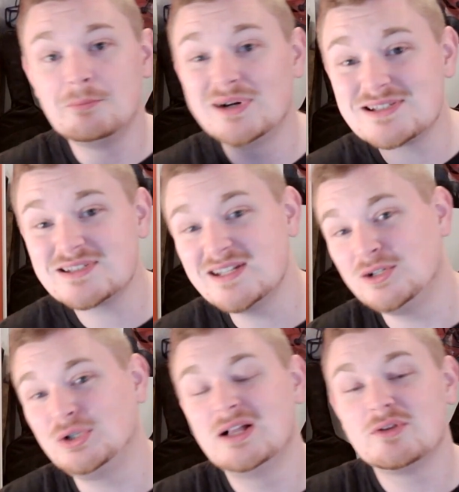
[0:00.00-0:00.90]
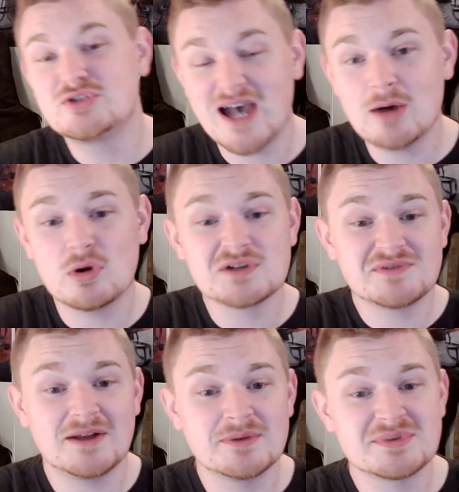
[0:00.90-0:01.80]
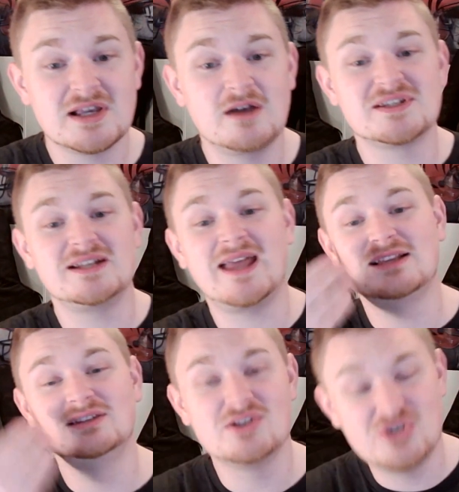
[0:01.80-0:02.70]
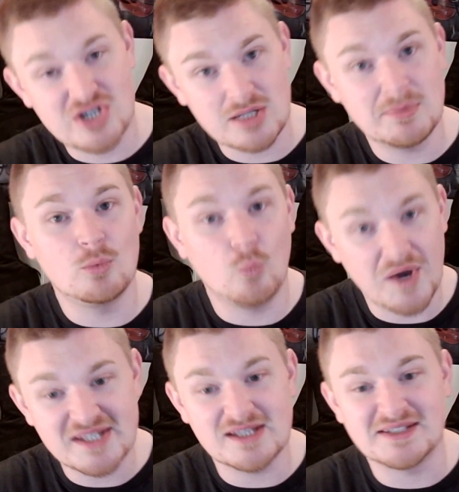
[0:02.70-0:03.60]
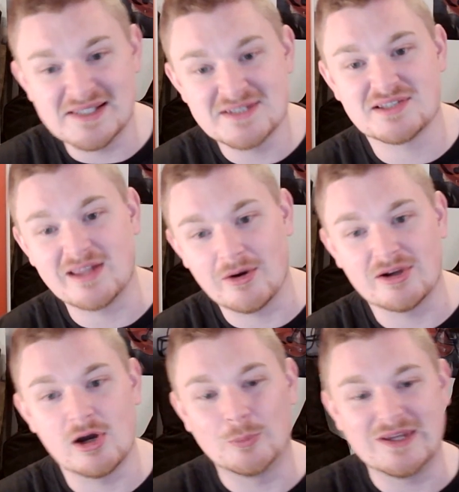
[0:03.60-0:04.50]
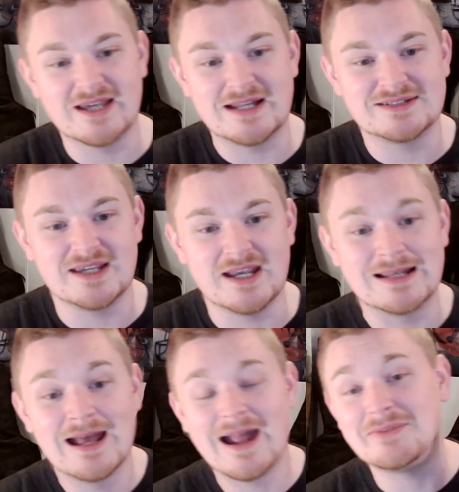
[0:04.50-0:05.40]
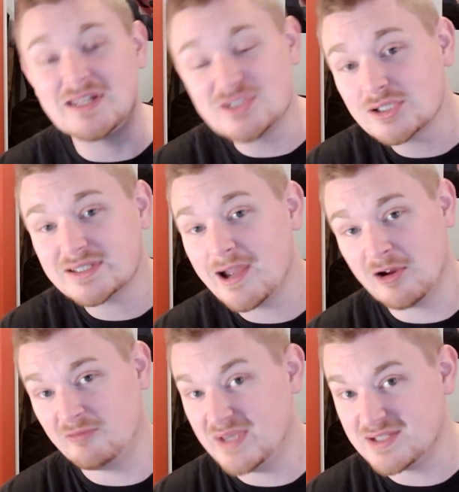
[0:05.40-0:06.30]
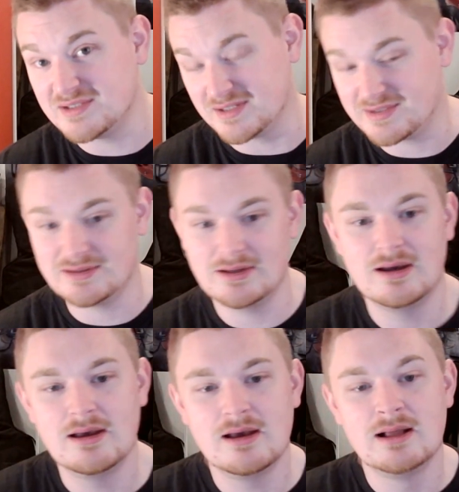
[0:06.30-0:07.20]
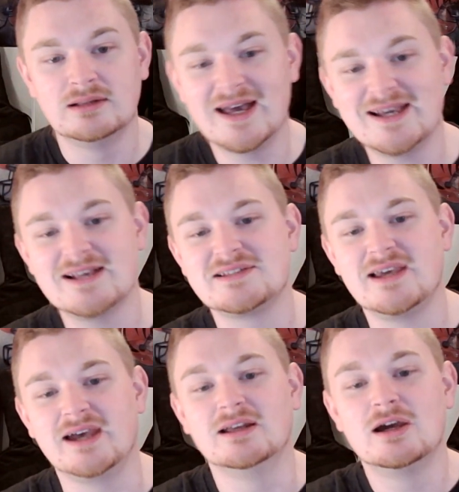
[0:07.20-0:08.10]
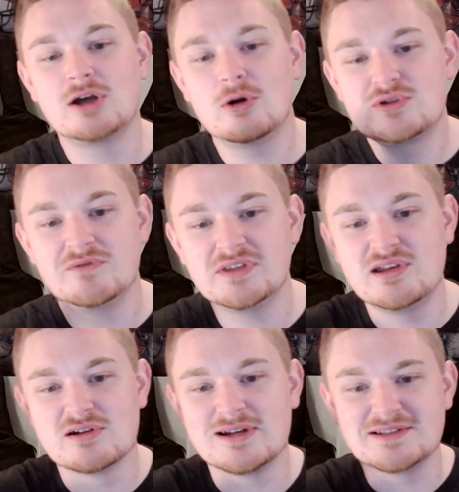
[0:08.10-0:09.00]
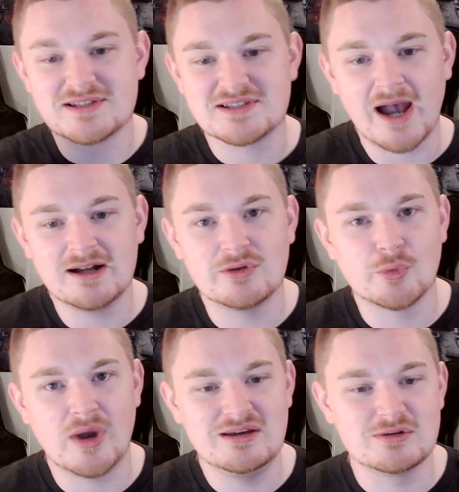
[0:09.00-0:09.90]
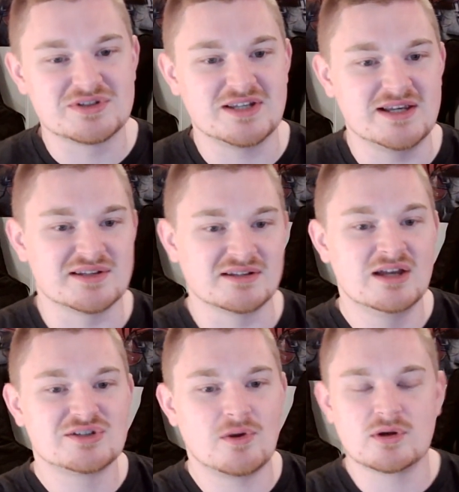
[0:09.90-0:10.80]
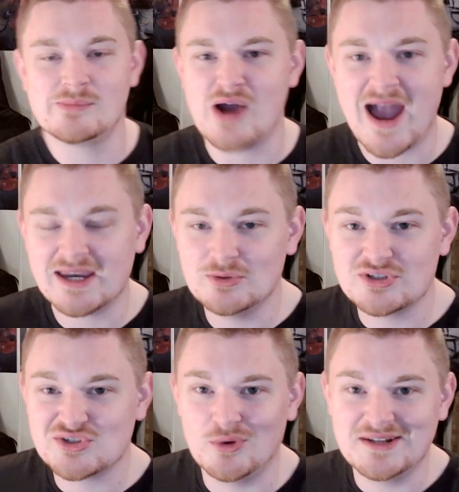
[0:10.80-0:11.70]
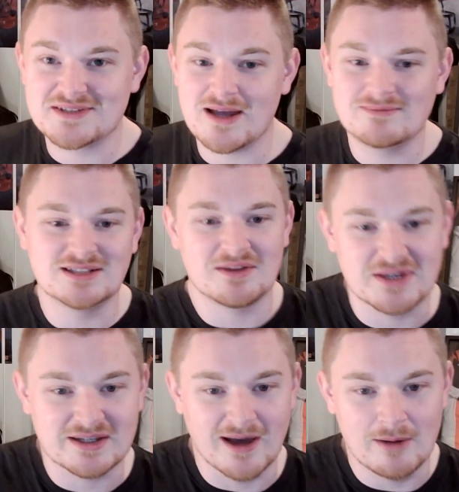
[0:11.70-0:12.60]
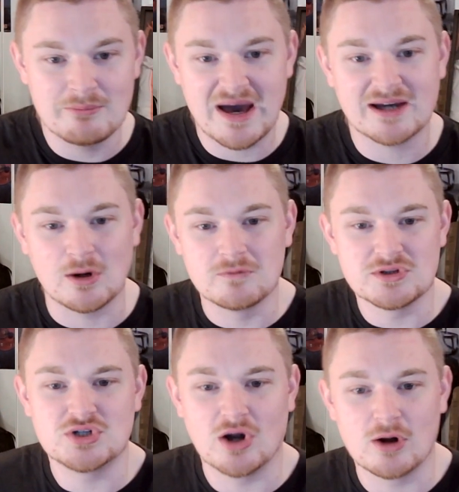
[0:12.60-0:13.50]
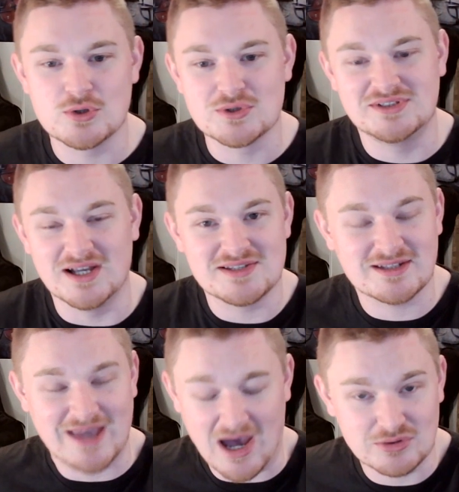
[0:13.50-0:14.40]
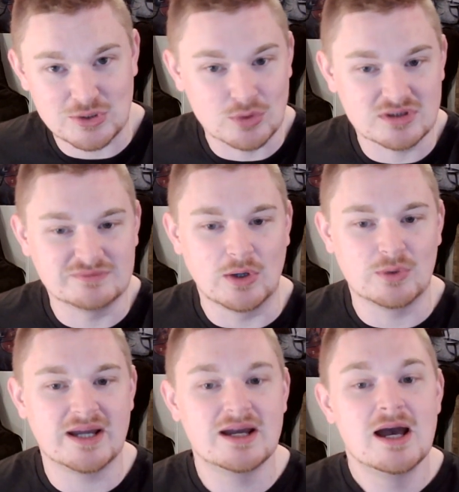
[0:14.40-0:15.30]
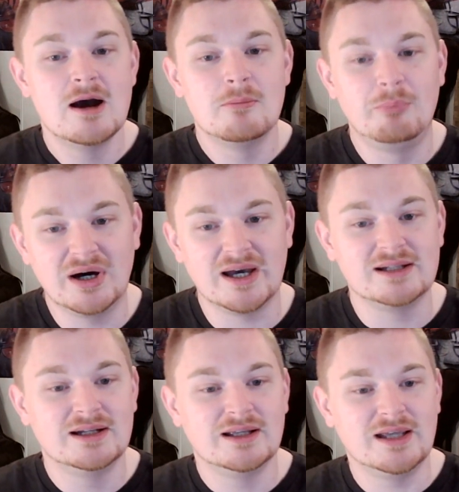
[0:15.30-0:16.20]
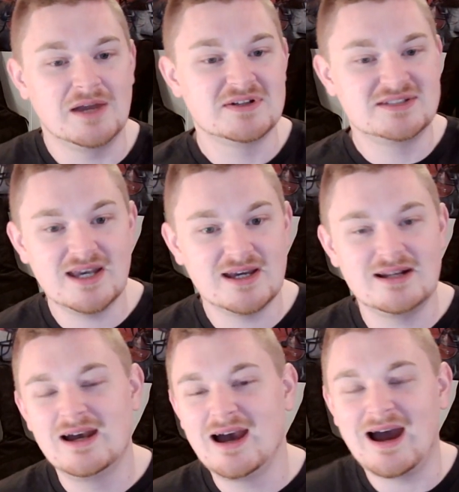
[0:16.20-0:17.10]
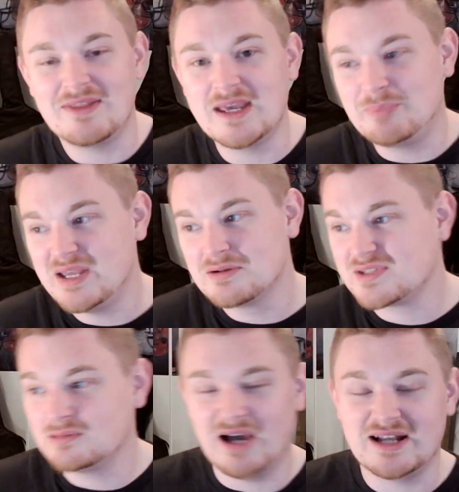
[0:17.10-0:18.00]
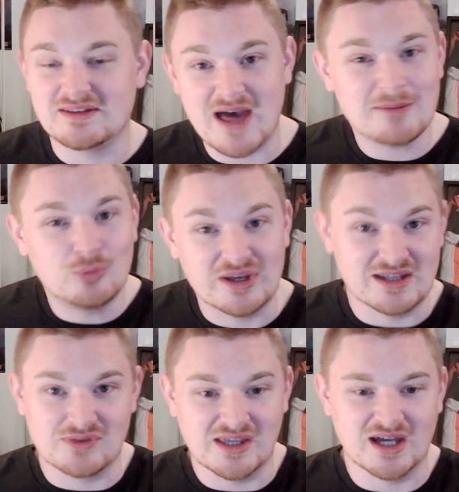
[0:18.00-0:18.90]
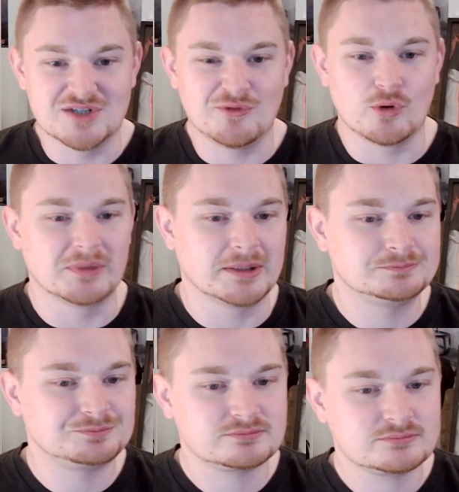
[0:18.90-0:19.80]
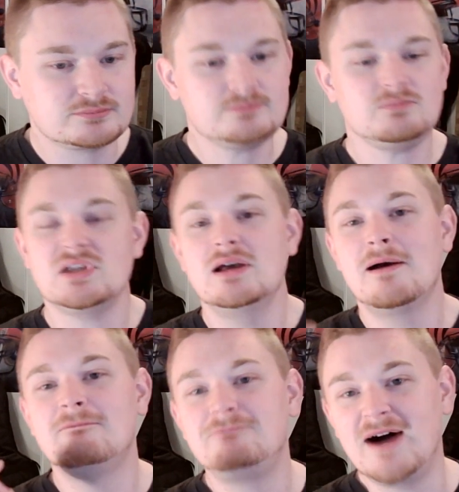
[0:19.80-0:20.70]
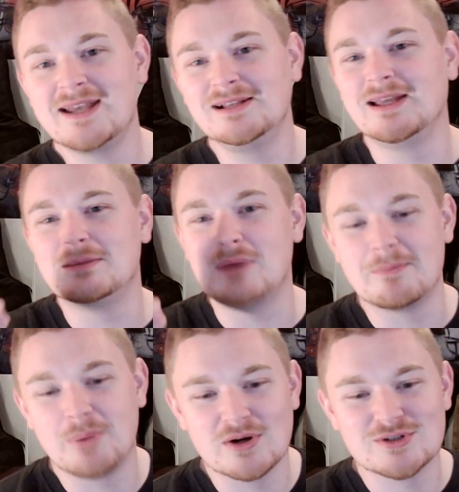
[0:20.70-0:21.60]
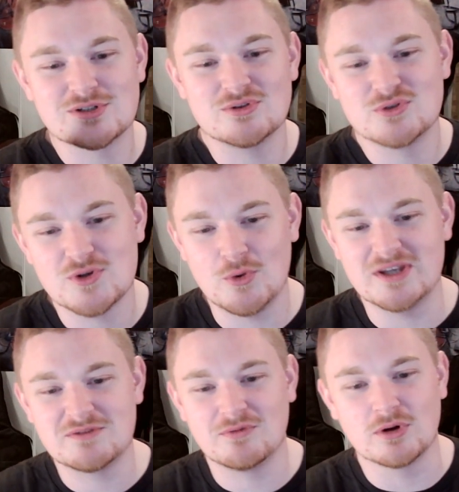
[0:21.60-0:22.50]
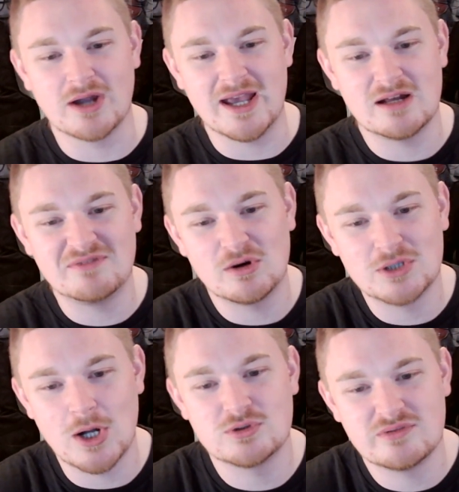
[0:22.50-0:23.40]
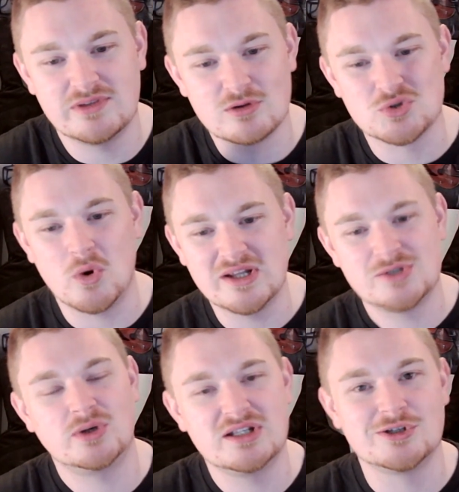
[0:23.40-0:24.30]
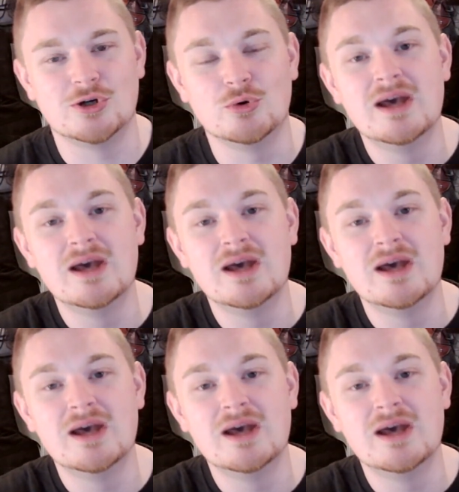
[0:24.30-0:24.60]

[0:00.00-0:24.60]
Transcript: but still, the Jaguars found themselves in a legitimate win-in scenario in Week 18, and they took care of business. Like I said, Coach of the Year is decided in the regular season, so their miraculous 27-0 comeback over the Chargers doesn't count toward the voting, but if it did, I think Peterson might at that point get the edge for me. Finally, my personal choice for NFL Coach of the Year 2022